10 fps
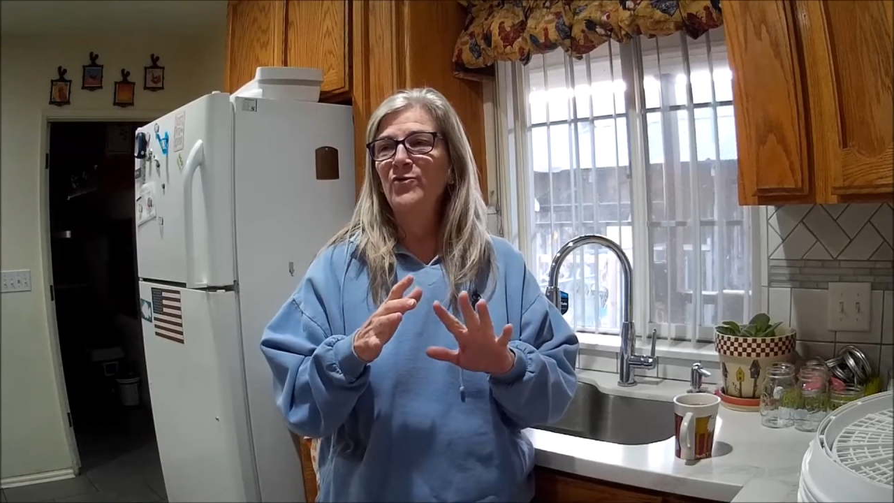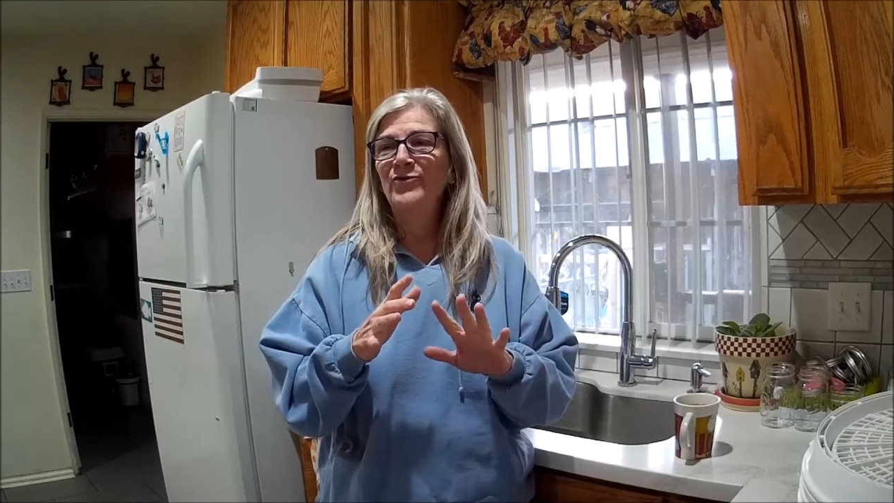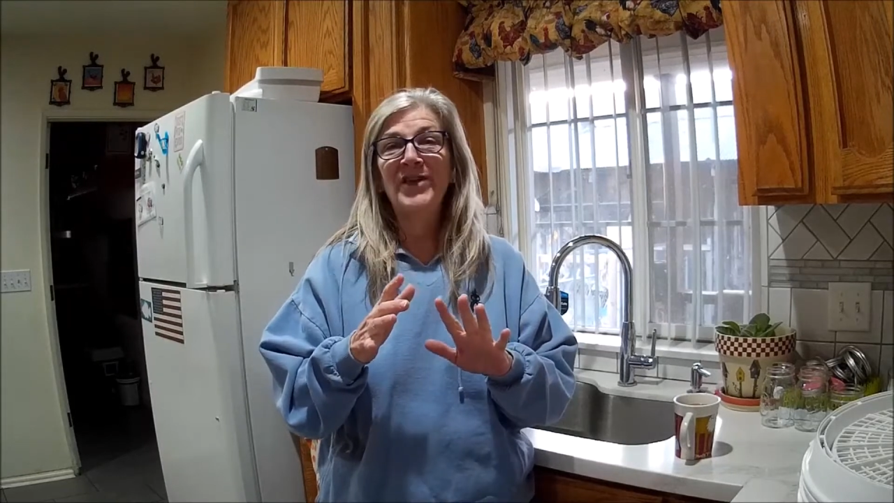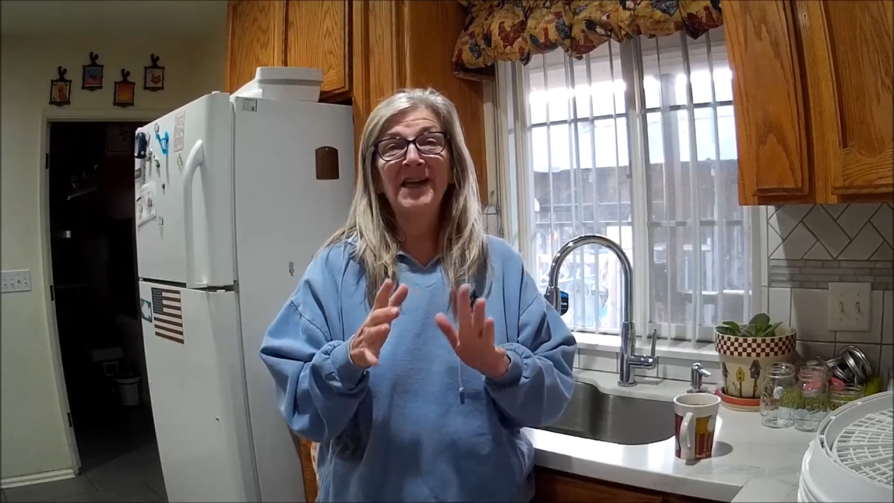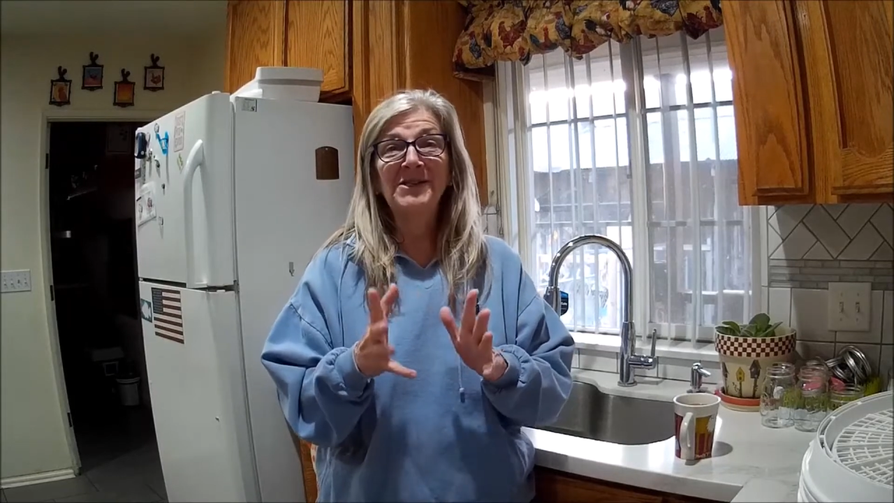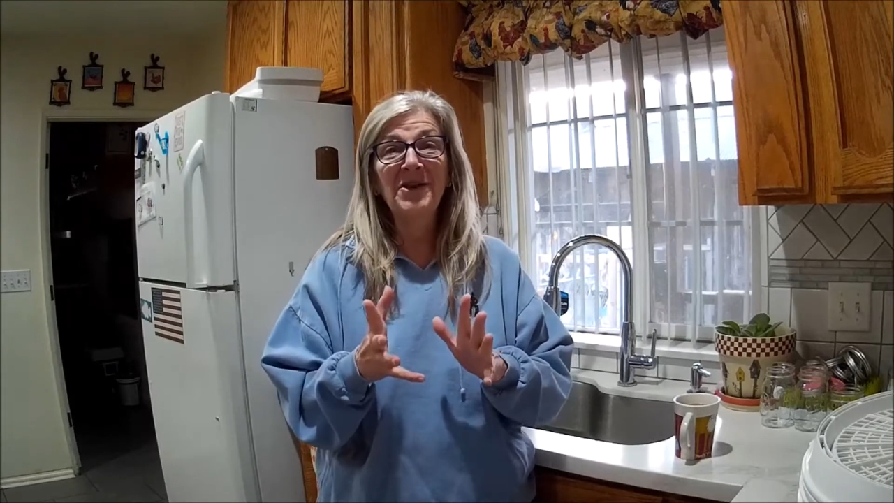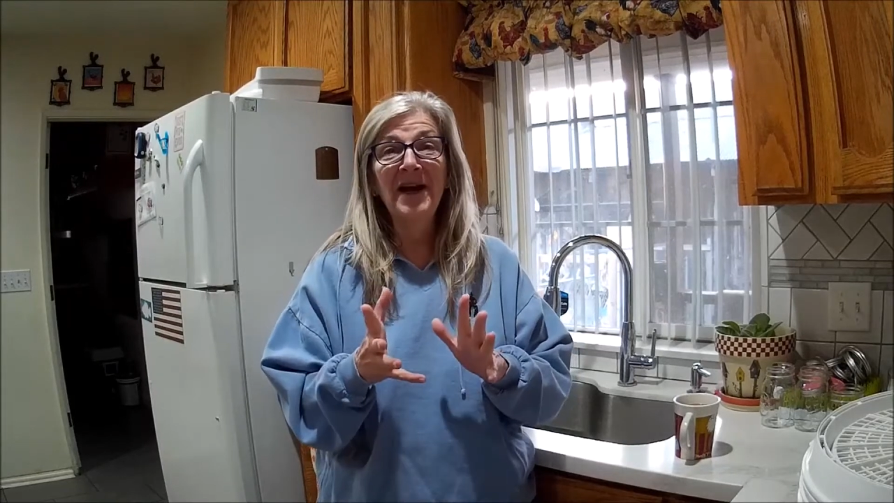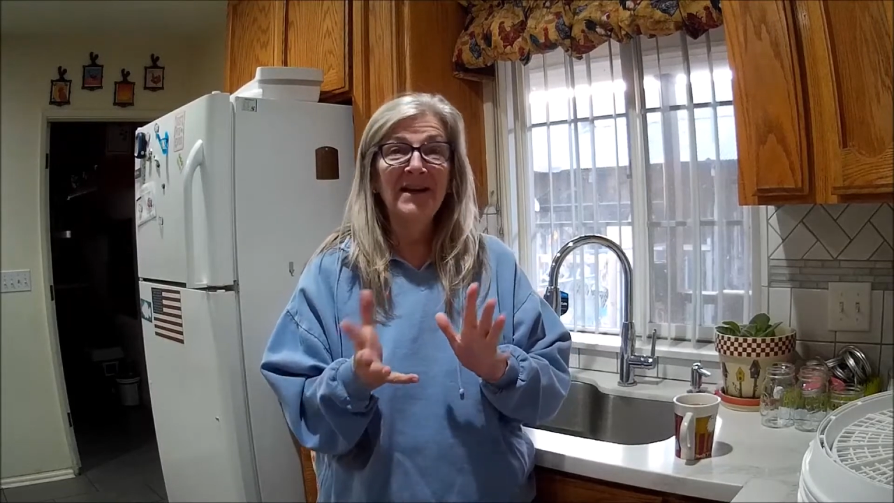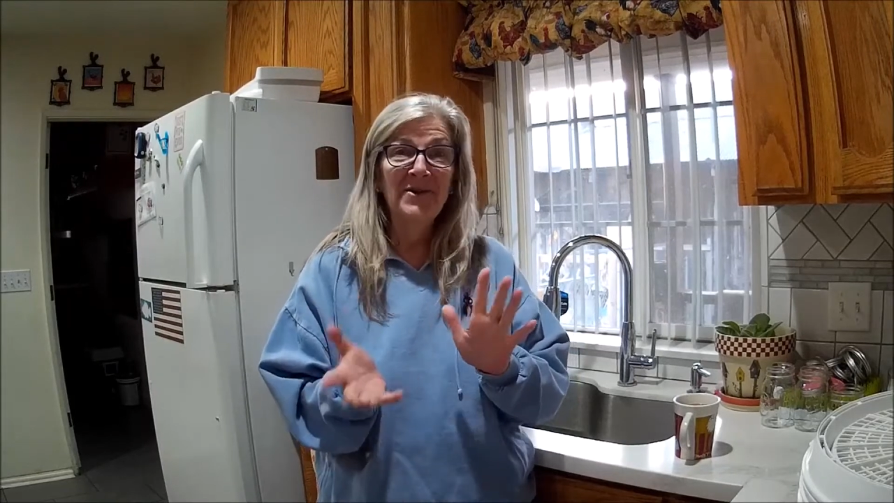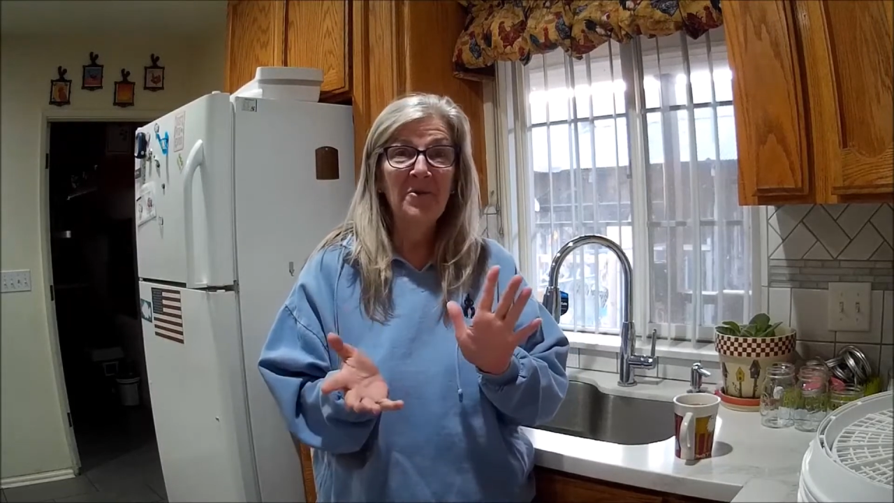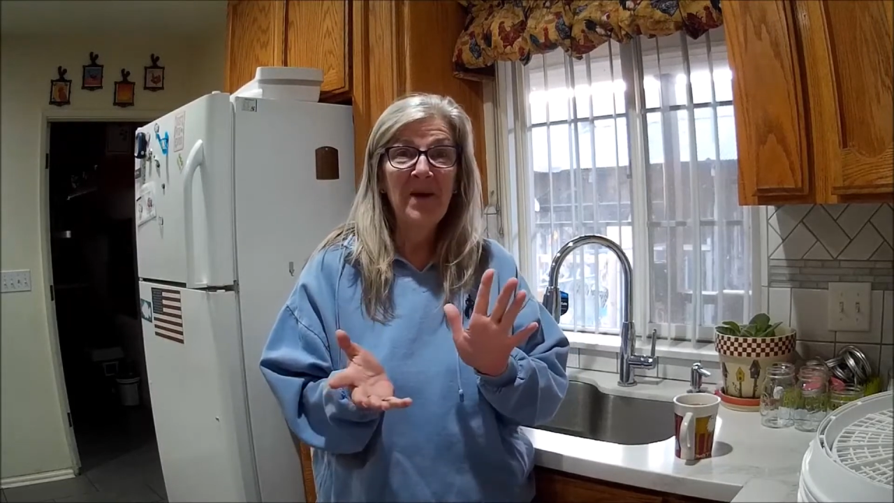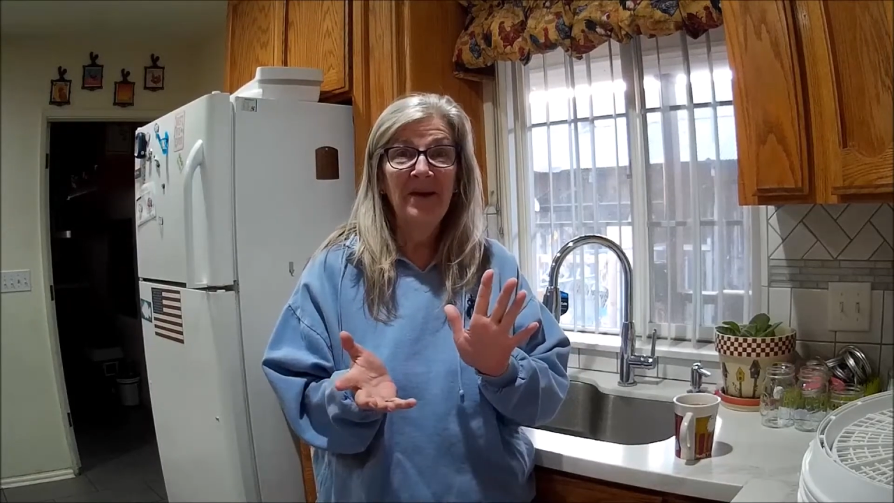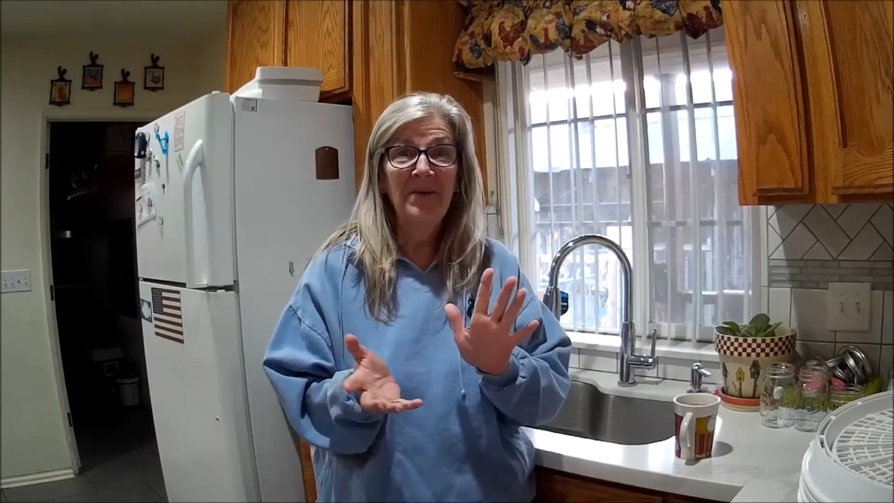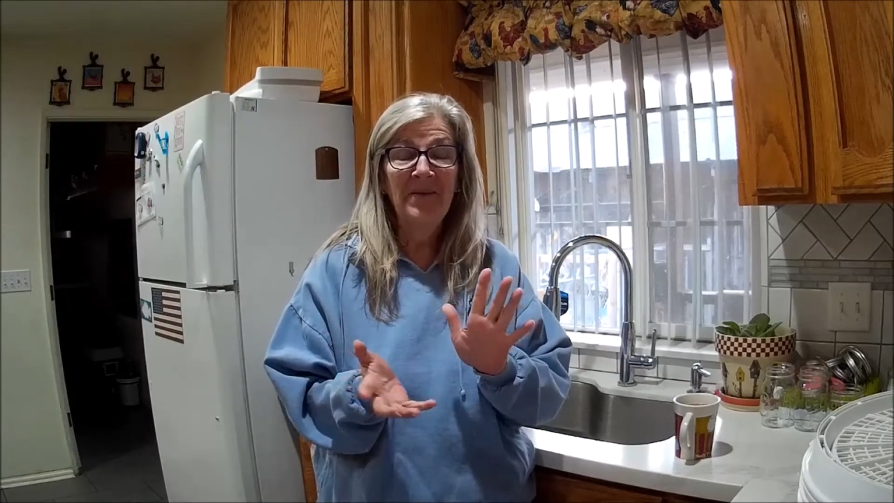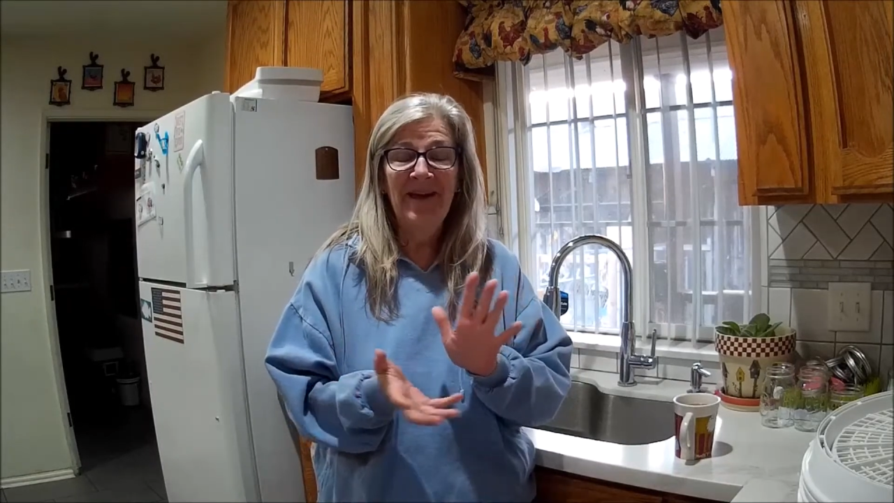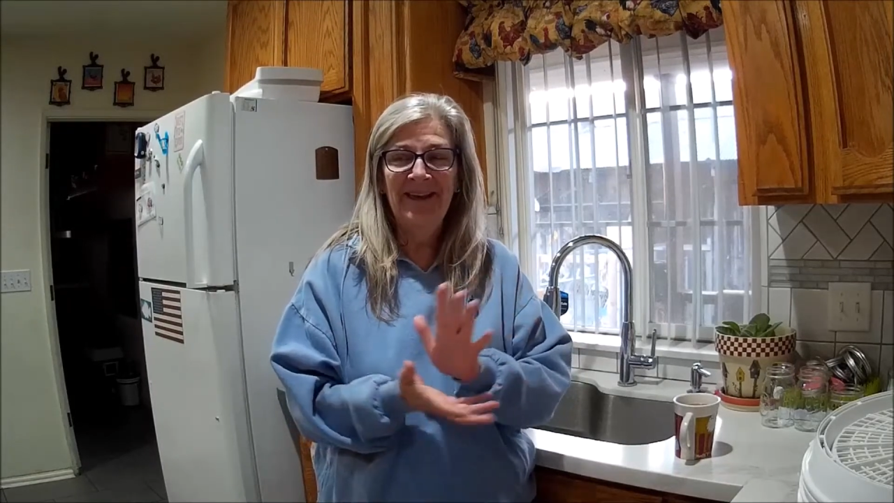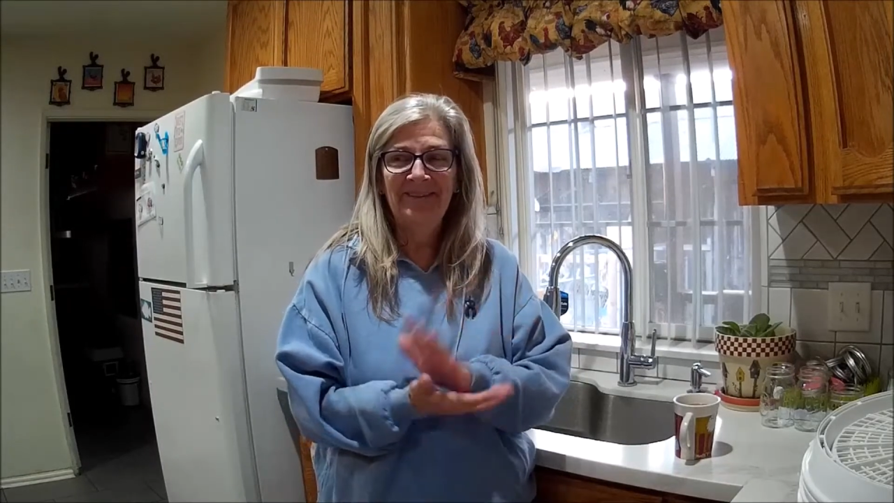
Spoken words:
that's right, no microwave.